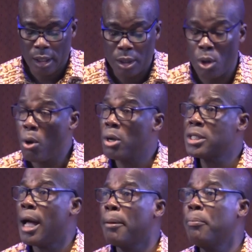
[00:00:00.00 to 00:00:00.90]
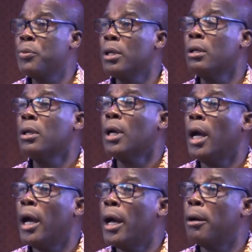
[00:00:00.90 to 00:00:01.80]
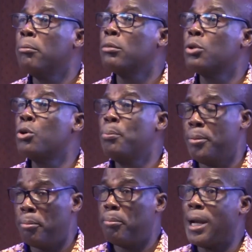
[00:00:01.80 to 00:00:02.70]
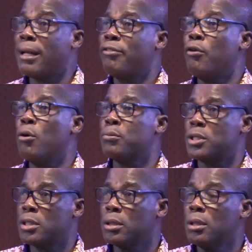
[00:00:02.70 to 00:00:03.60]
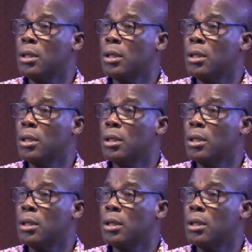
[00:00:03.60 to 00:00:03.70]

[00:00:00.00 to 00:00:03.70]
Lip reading: your WhatsApp group platforms.